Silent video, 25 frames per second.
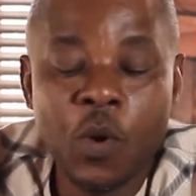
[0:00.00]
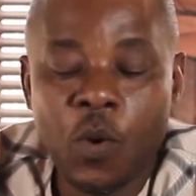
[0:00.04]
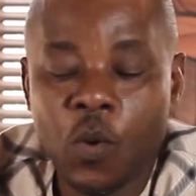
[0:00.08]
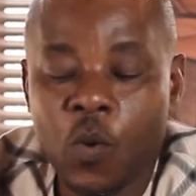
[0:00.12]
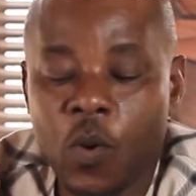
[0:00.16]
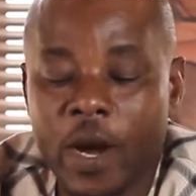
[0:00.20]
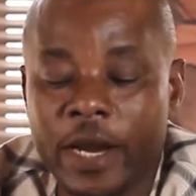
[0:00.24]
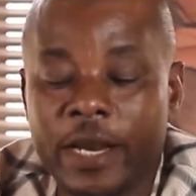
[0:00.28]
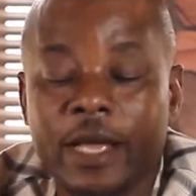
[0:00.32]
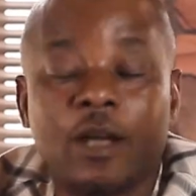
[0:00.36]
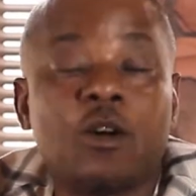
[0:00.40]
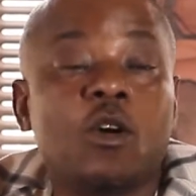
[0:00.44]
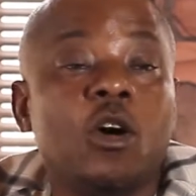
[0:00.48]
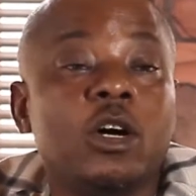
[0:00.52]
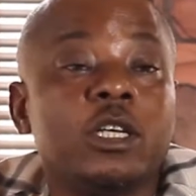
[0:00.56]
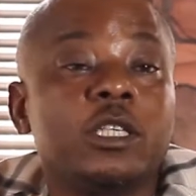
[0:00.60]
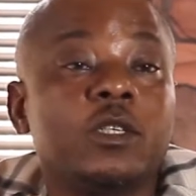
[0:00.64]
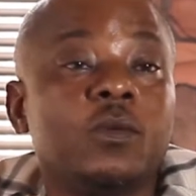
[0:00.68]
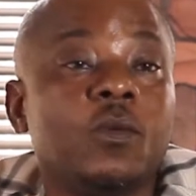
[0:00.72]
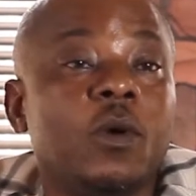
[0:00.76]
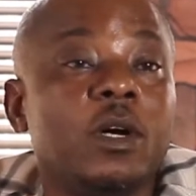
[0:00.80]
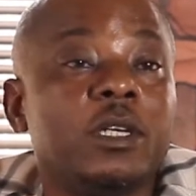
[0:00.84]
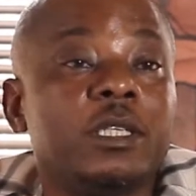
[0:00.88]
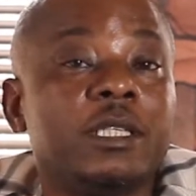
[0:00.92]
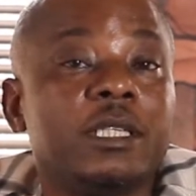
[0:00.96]
when the
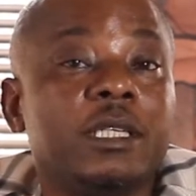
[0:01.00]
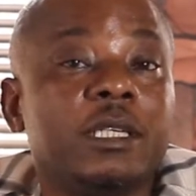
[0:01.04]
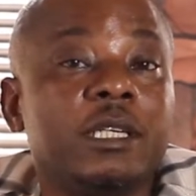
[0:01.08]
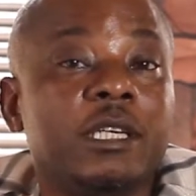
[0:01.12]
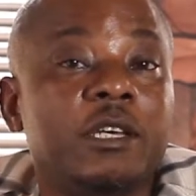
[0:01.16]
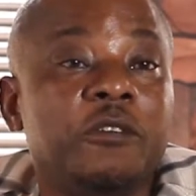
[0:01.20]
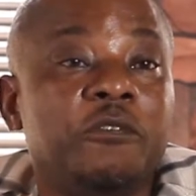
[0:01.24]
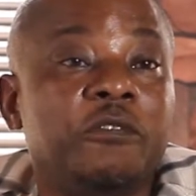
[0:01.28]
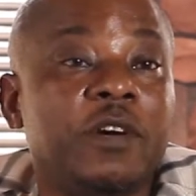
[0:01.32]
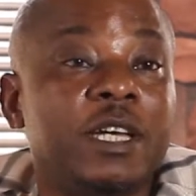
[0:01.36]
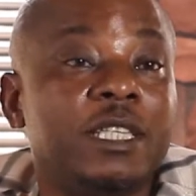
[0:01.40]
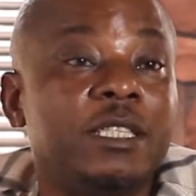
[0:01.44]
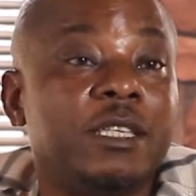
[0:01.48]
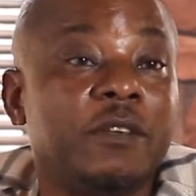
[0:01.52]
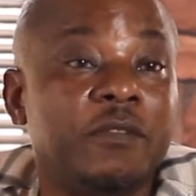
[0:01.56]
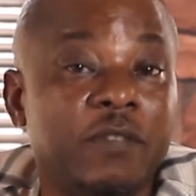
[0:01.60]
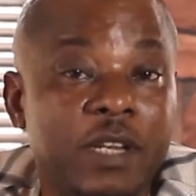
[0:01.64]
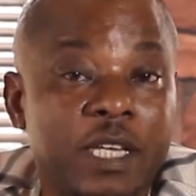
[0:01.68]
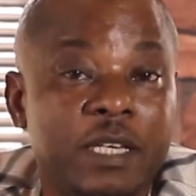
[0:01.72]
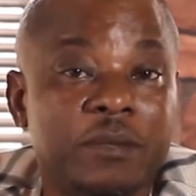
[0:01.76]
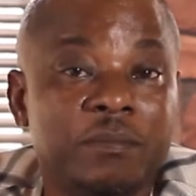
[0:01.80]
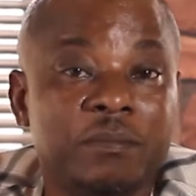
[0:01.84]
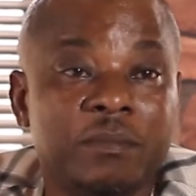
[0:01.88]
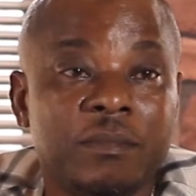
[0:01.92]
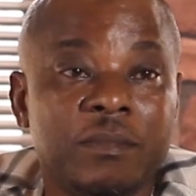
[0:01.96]
course was
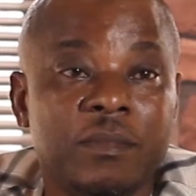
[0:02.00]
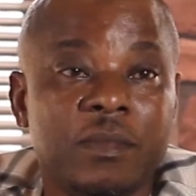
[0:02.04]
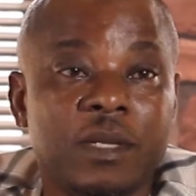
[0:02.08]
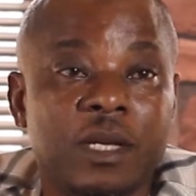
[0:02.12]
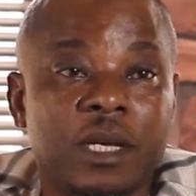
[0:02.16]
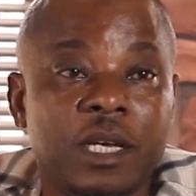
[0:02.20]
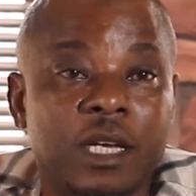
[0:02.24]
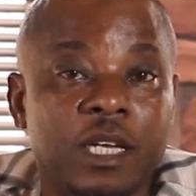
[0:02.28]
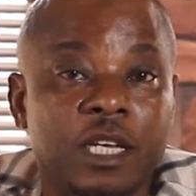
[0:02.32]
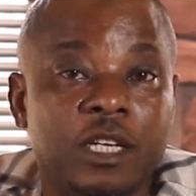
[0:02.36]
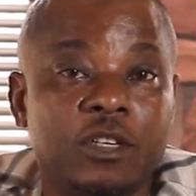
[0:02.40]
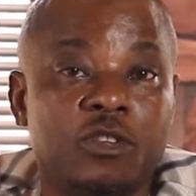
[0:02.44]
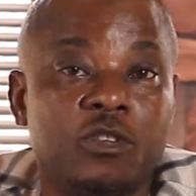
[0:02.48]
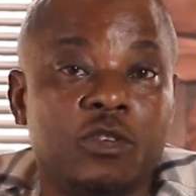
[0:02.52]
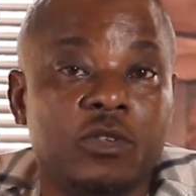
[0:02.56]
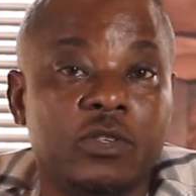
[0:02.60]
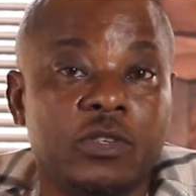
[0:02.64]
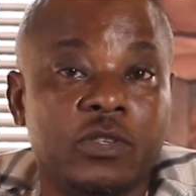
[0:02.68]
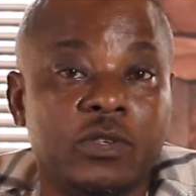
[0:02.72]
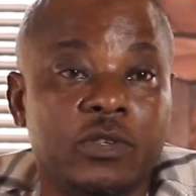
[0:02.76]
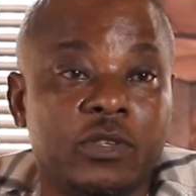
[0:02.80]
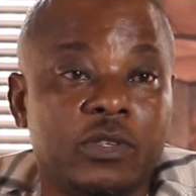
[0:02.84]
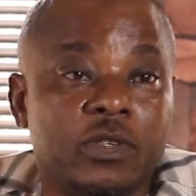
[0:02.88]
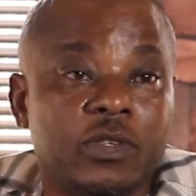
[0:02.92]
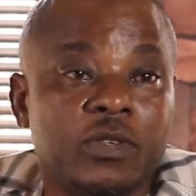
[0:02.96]
effectively
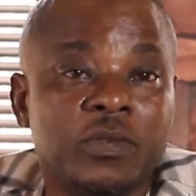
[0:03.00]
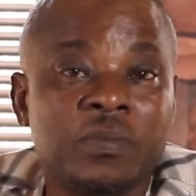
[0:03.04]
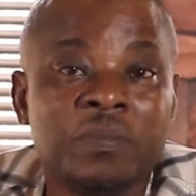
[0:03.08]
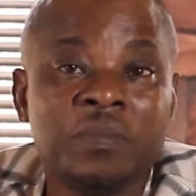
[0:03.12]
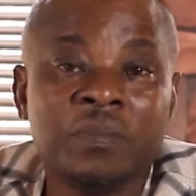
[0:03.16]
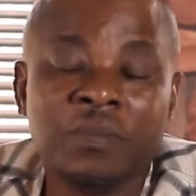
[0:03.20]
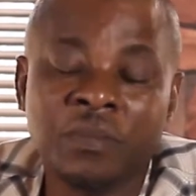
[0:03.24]
introduced,